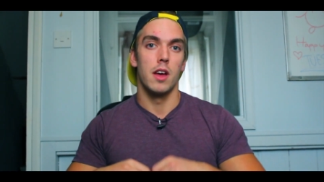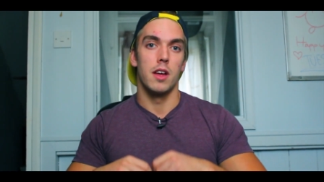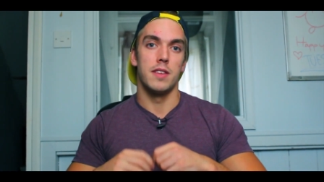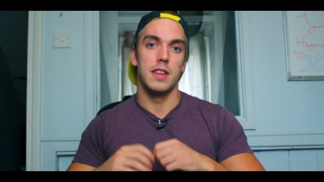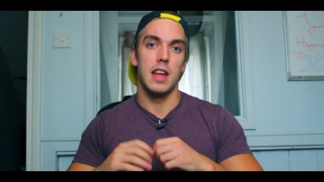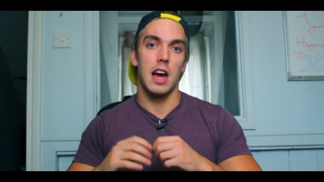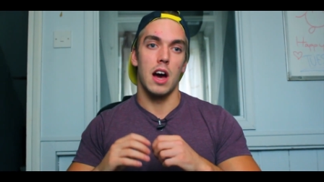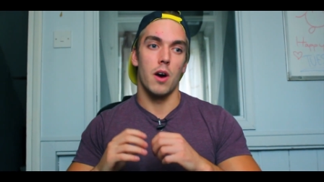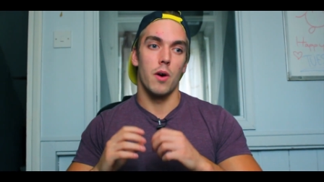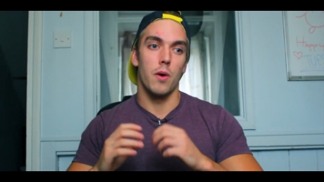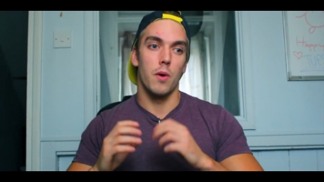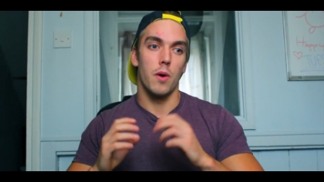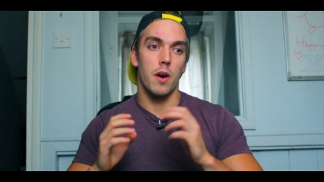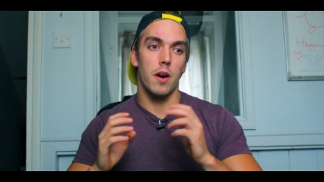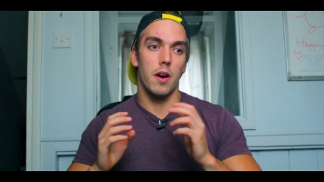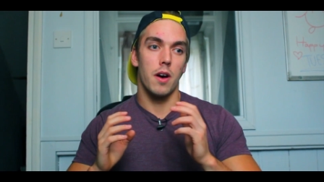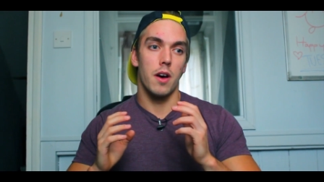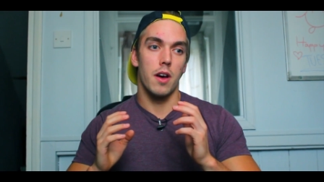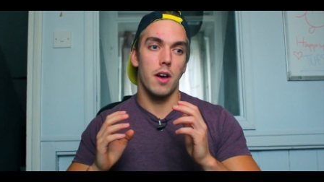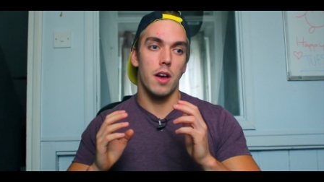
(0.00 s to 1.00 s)
Now,
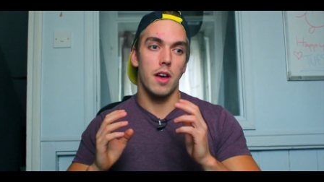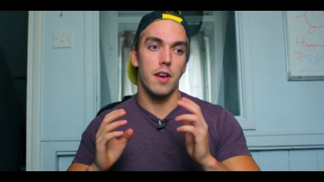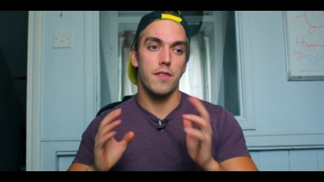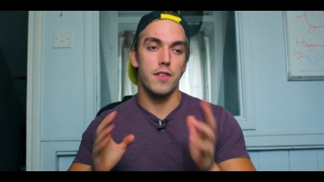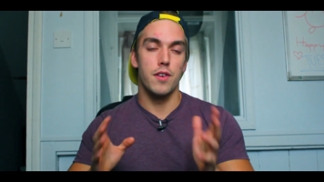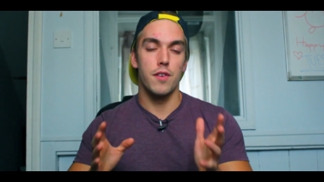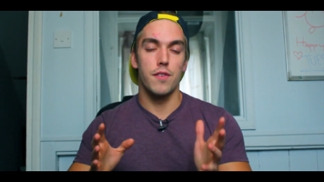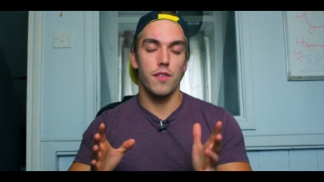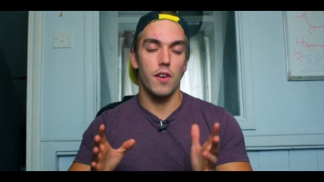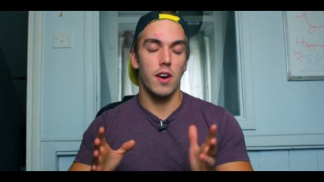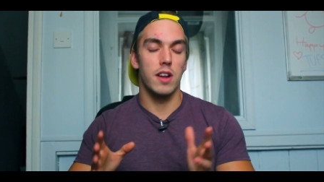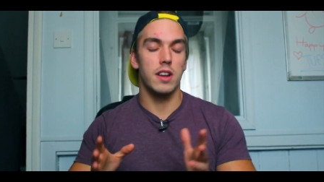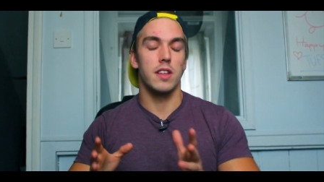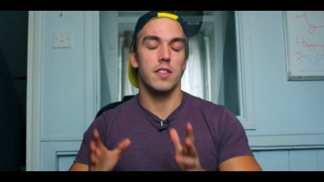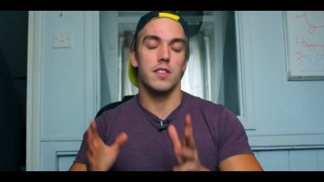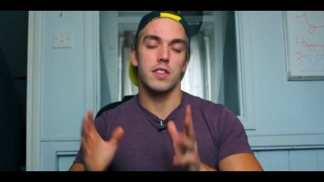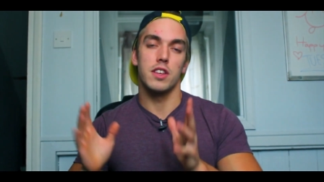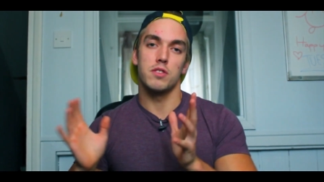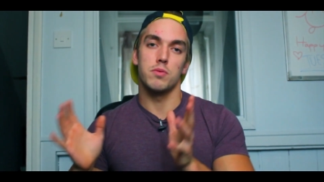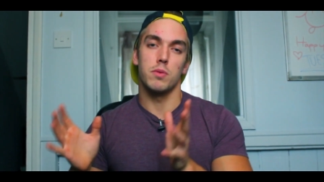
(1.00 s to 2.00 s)
if you find
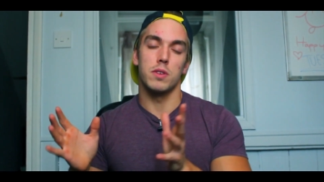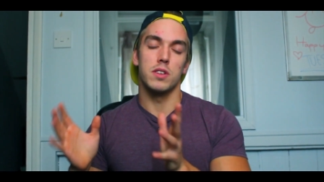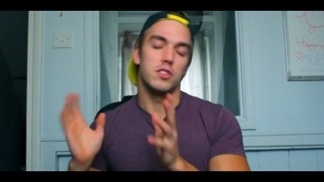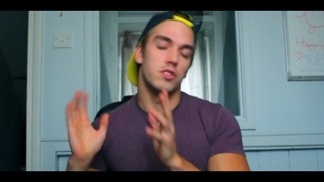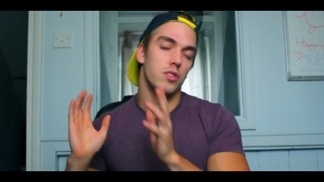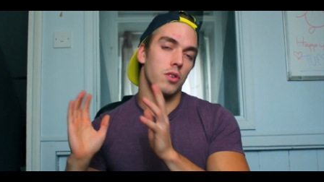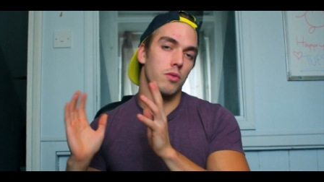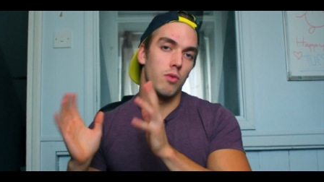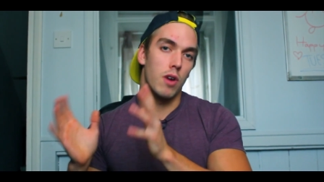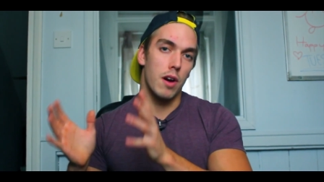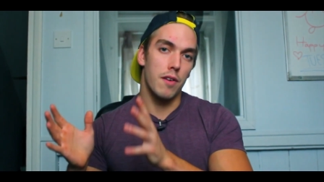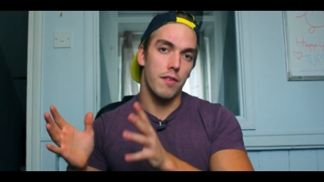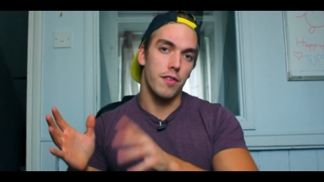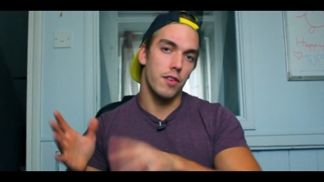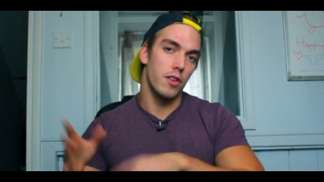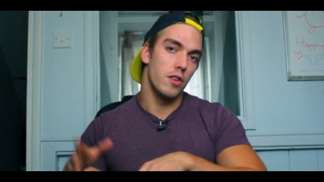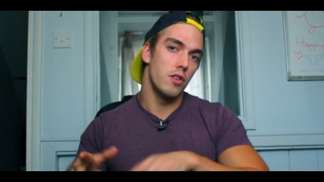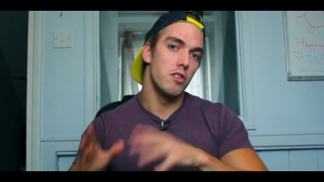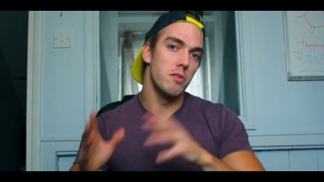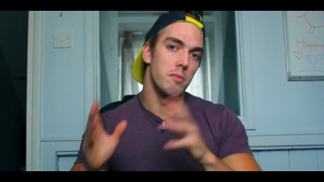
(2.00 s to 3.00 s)
that this one is not right for
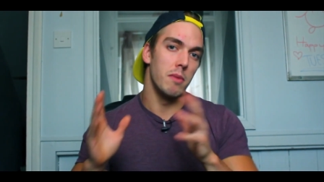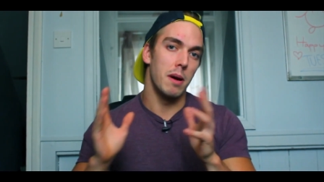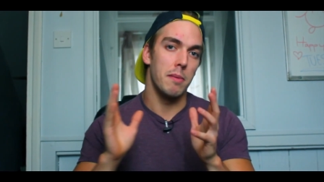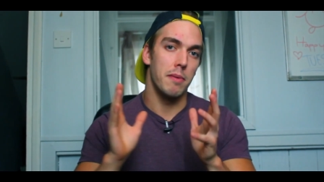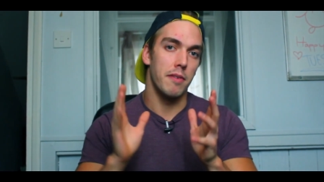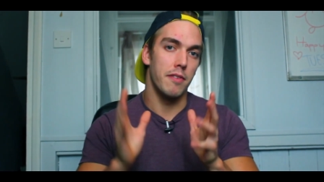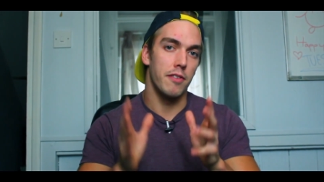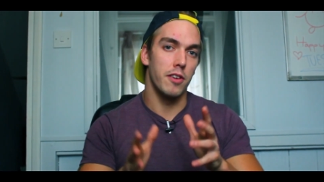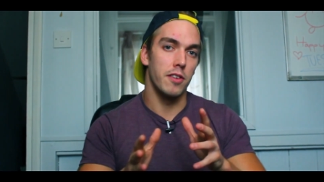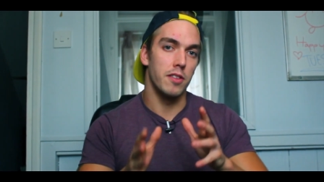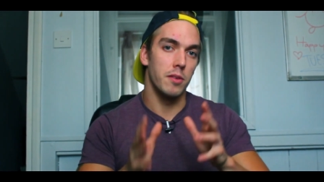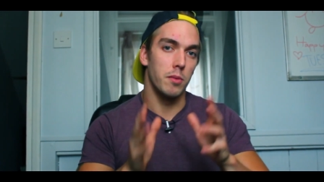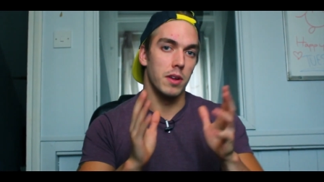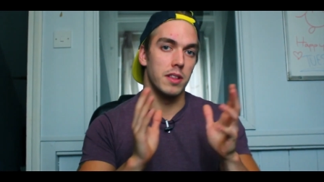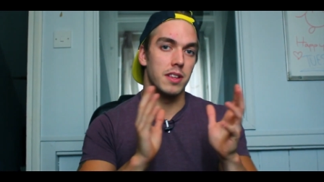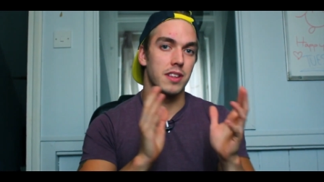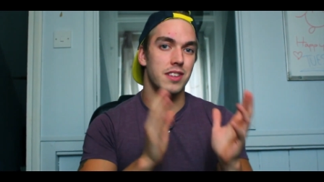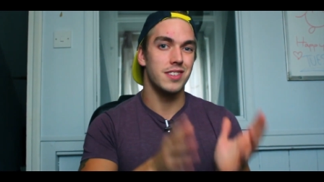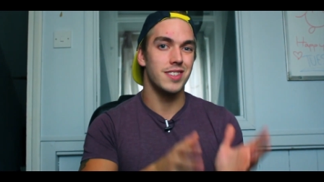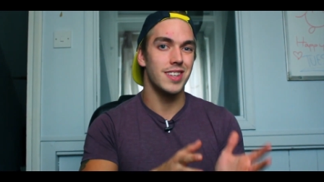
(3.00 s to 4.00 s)
you, you might prefer the
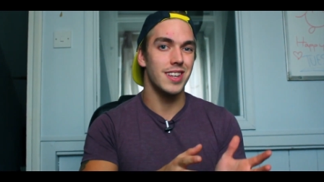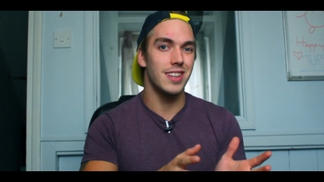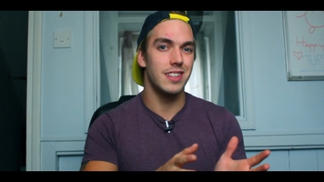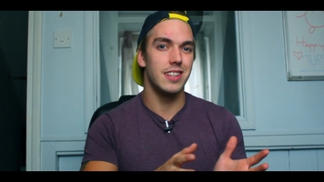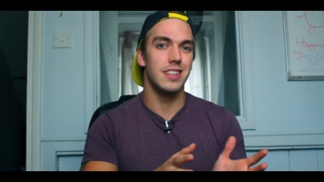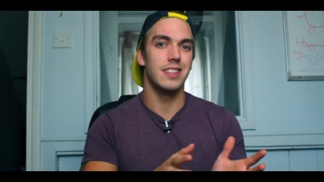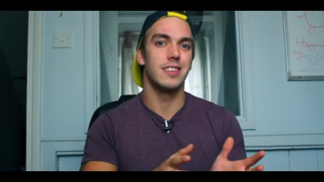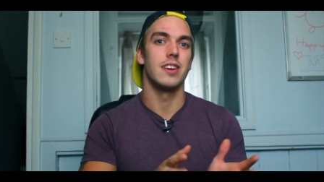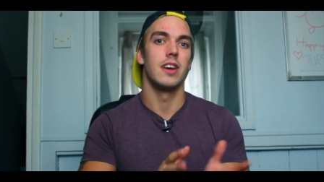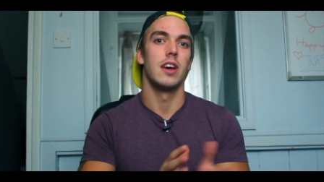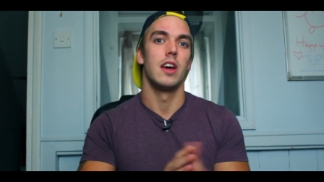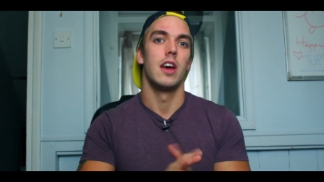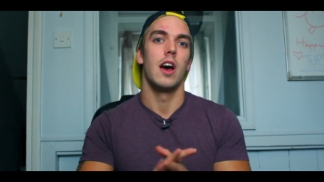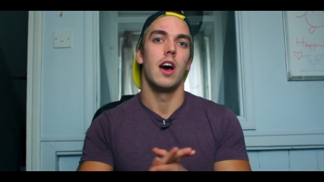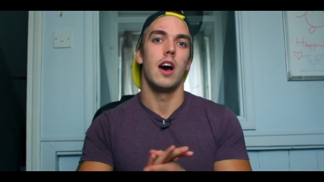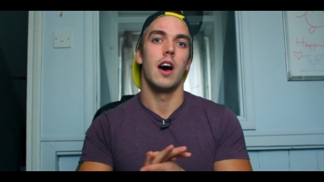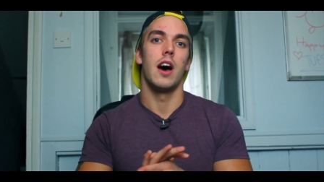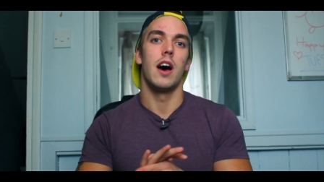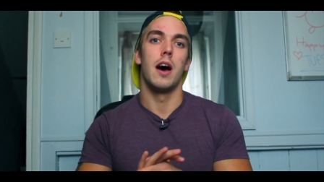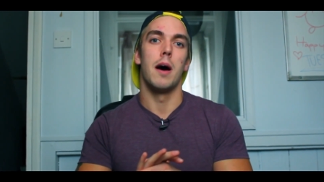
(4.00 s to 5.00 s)
one that's seated,
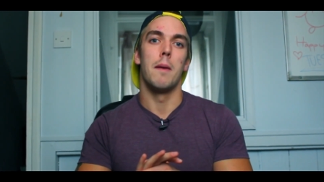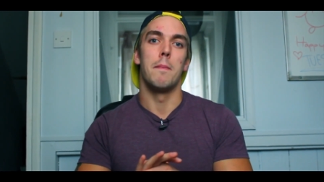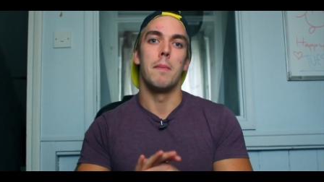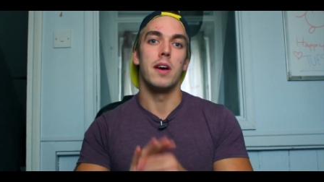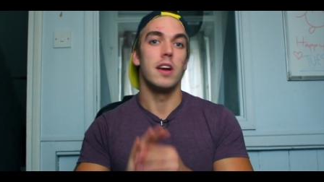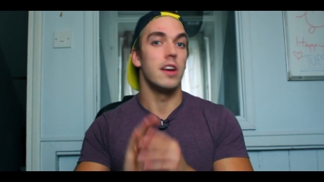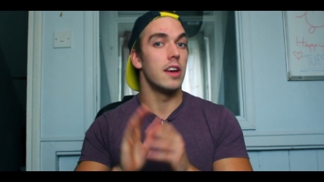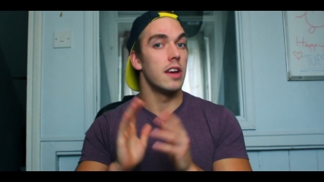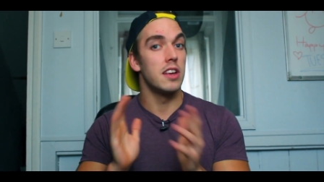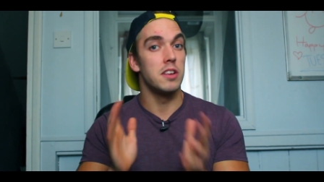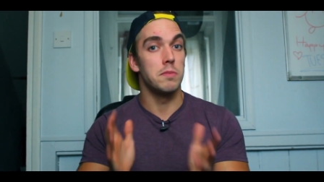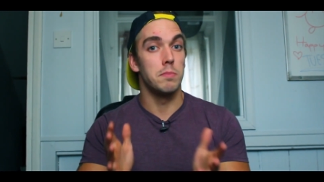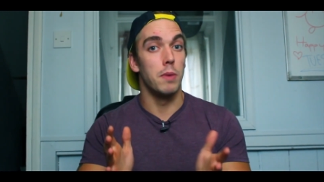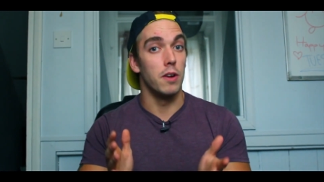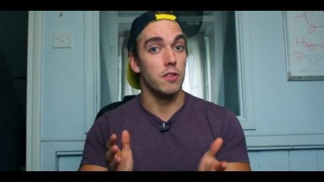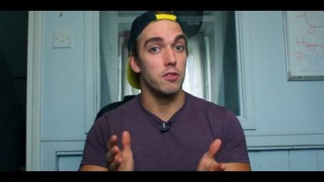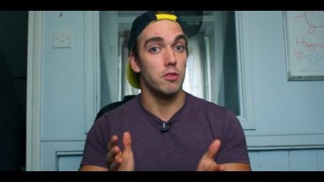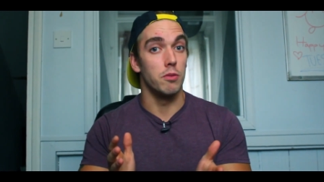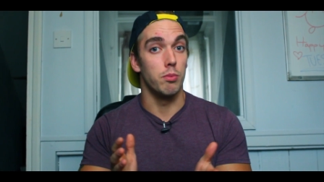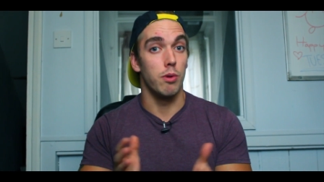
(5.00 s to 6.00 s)
but it is
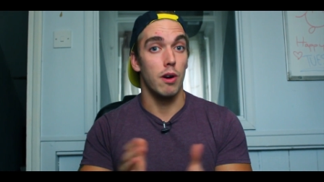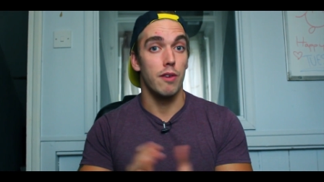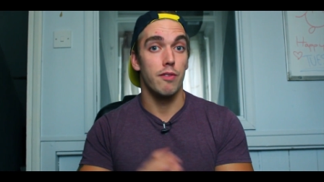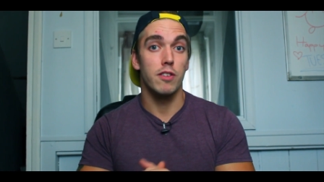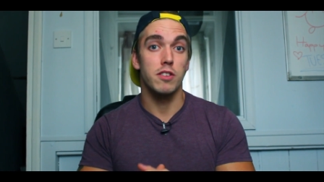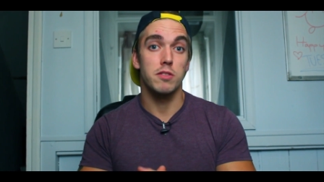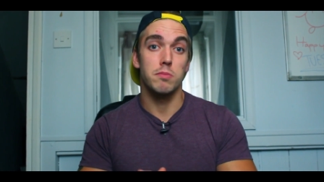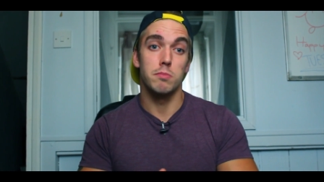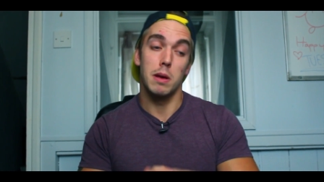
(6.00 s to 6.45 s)
personal preference.